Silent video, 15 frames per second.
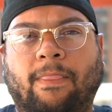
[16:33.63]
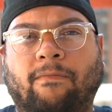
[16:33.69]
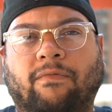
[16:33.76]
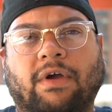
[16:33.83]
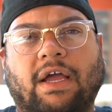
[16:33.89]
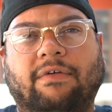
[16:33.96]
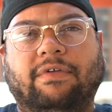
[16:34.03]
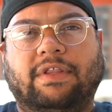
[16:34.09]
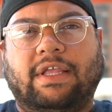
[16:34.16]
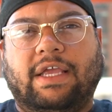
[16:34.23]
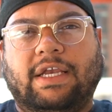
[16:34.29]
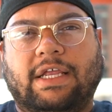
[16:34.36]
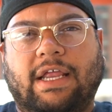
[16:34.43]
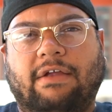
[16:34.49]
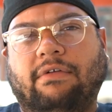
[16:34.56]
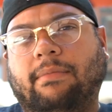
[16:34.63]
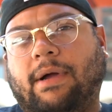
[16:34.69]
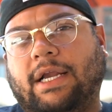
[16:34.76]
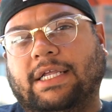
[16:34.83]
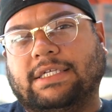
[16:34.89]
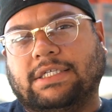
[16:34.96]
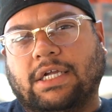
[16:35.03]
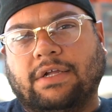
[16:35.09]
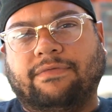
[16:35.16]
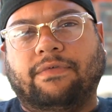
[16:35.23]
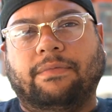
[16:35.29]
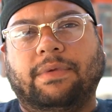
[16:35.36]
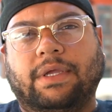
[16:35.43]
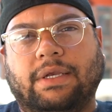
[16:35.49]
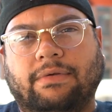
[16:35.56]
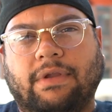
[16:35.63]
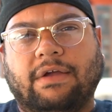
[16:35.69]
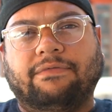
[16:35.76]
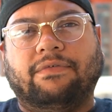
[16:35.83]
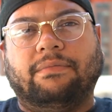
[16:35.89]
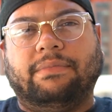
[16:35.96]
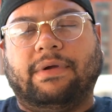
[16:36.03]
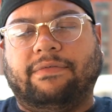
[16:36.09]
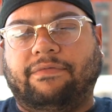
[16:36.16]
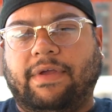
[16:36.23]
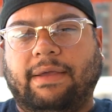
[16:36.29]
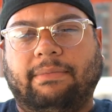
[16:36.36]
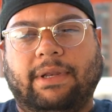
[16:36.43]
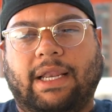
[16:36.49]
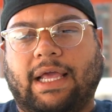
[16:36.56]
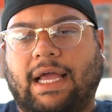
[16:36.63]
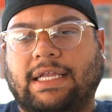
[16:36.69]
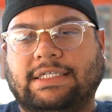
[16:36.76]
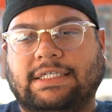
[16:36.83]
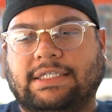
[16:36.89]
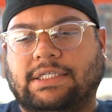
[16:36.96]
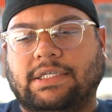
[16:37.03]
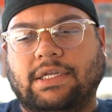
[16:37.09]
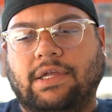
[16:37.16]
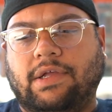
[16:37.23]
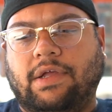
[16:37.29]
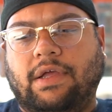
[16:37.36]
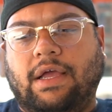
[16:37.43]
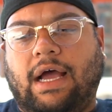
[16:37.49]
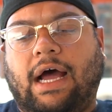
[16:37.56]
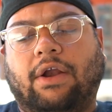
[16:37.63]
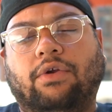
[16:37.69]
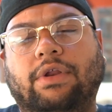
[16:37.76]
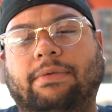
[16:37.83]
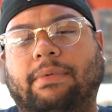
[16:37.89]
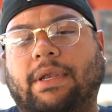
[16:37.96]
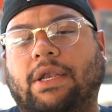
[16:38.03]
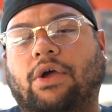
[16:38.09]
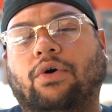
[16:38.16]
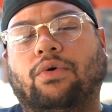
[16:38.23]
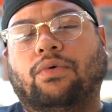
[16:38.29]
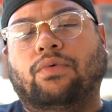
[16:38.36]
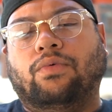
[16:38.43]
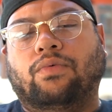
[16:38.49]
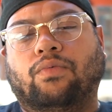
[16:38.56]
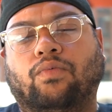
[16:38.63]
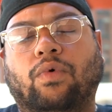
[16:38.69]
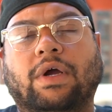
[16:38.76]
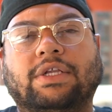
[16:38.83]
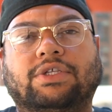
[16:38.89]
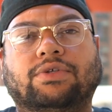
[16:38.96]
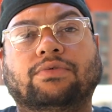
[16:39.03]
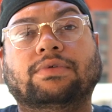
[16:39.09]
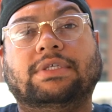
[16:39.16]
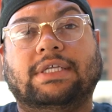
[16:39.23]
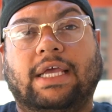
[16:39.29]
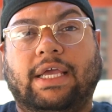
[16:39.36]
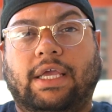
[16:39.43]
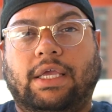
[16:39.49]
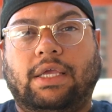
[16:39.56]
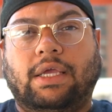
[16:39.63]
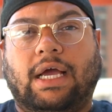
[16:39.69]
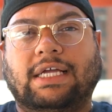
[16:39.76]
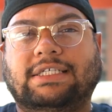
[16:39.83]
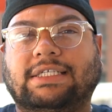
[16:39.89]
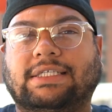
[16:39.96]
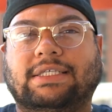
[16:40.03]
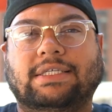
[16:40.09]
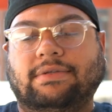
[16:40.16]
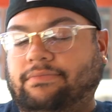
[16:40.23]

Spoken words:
for everything that everybody has done for me and done for my family. Like, I don't even know what to say. I just